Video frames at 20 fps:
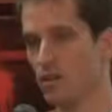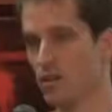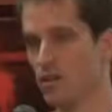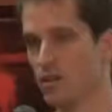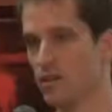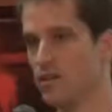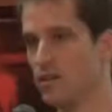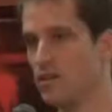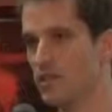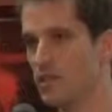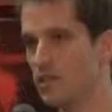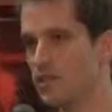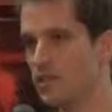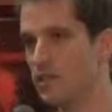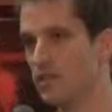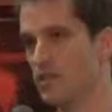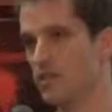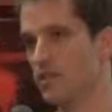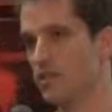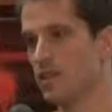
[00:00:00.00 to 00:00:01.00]

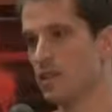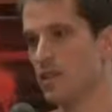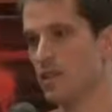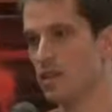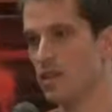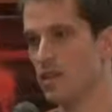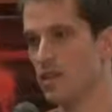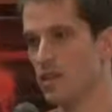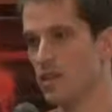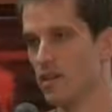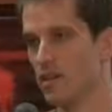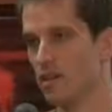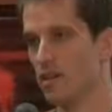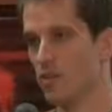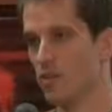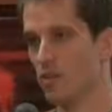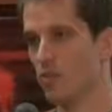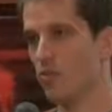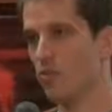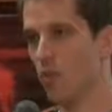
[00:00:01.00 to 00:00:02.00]
consistency in
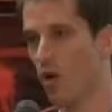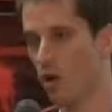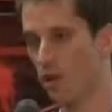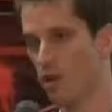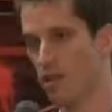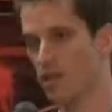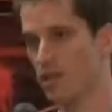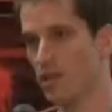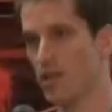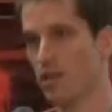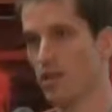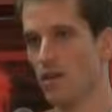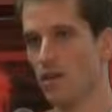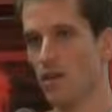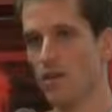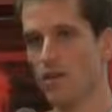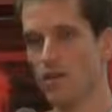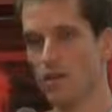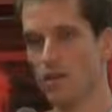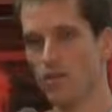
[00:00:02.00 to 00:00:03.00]
the quality
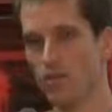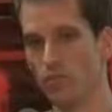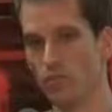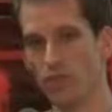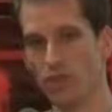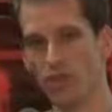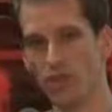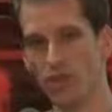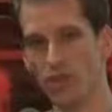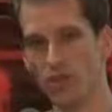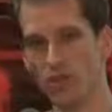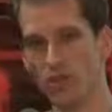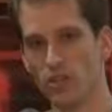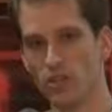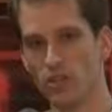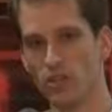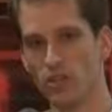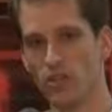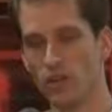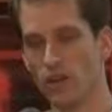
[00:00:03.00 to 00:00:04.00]
of
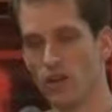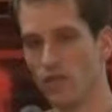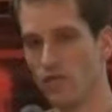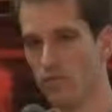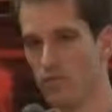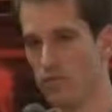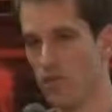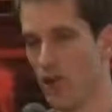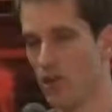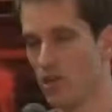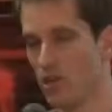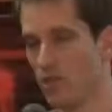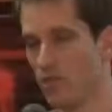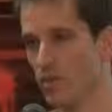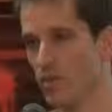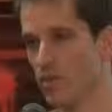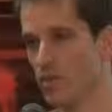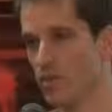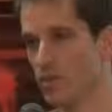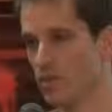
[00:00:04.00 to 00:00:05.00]
implementations of
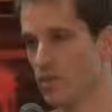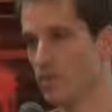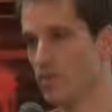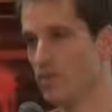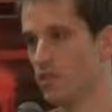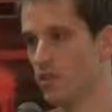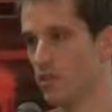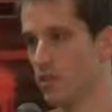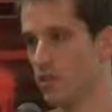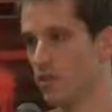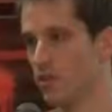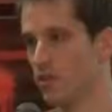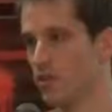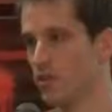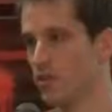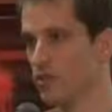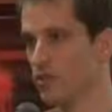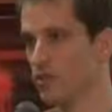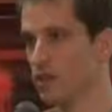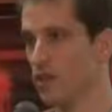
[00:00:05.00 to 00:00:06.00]
management system
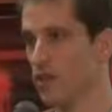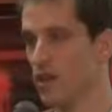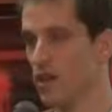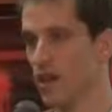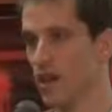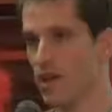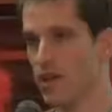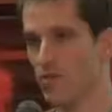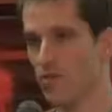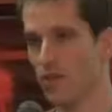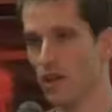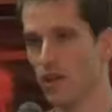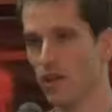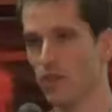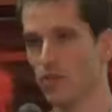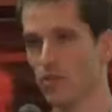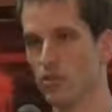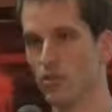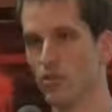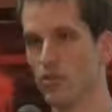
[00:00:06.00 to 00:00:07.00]
standards, as well
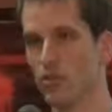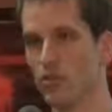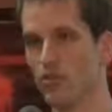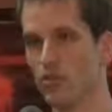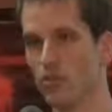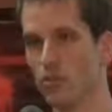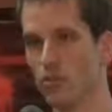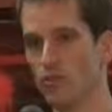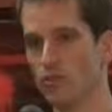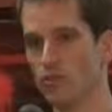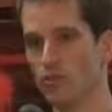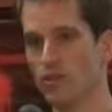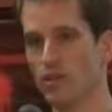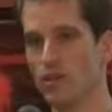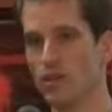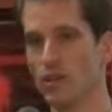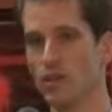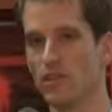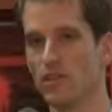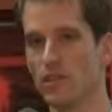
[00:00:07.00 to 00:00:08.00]
as the results
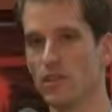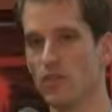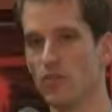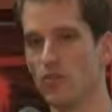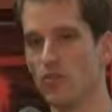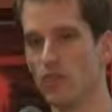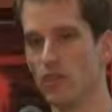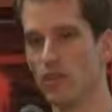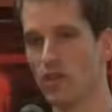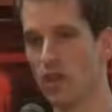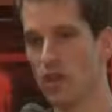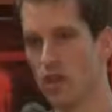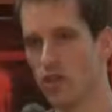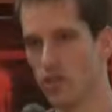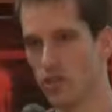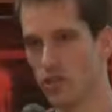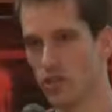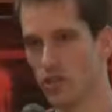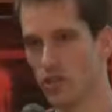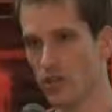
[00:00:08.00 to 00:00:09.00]
in the
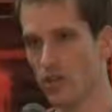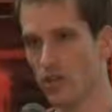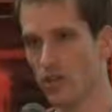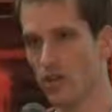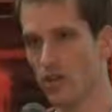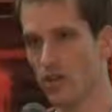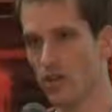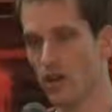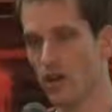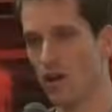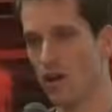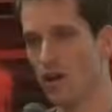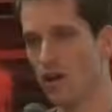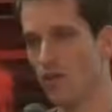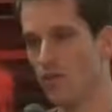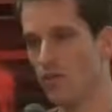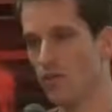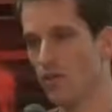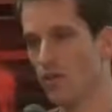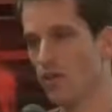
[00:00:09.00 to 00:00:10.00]
communication
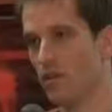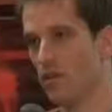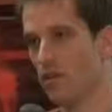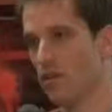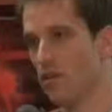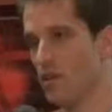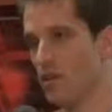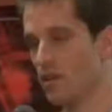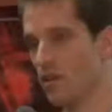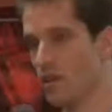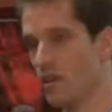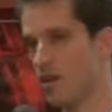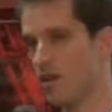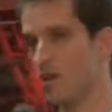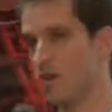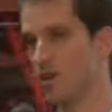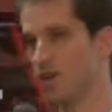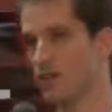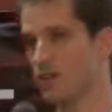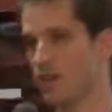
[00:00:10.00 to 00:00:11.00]
of the
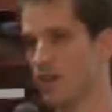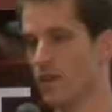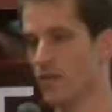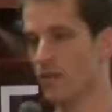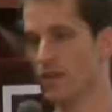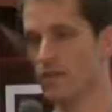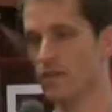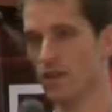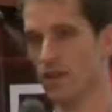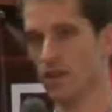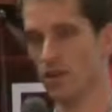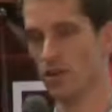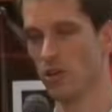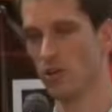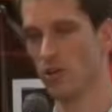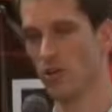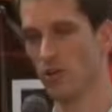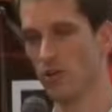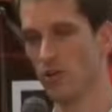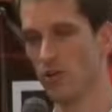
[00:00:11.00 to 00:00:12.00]
energy savings that
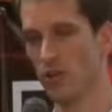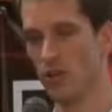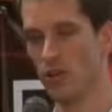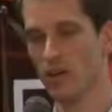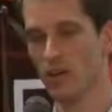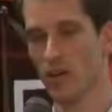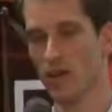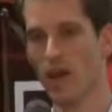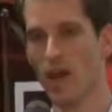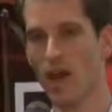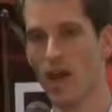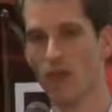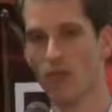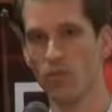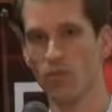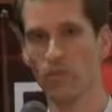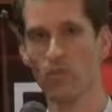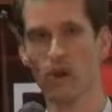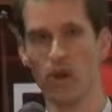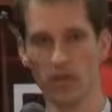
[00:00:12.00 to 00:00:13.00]
occur and how
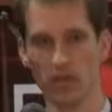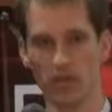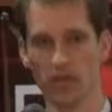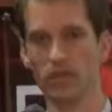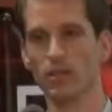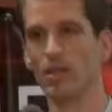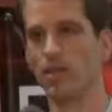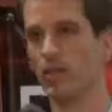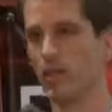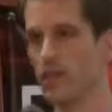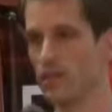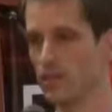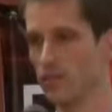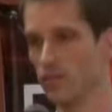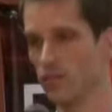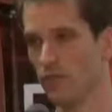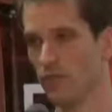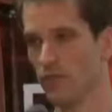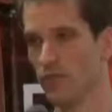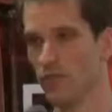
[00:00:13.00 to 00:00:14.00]
we might
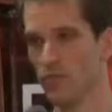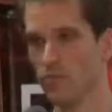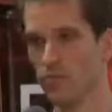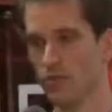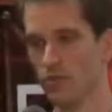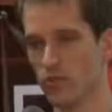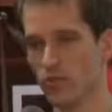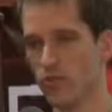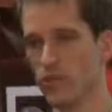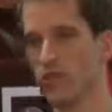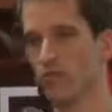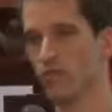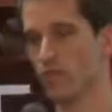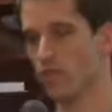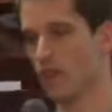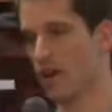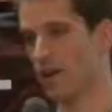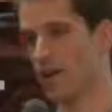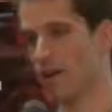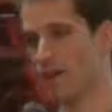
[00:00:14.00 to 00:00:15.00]
collectively proceed with
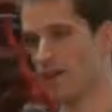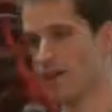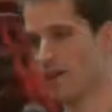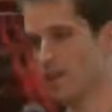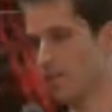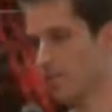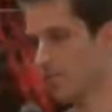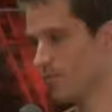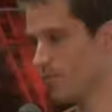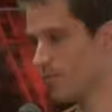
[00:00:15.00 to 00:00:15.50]
that idea.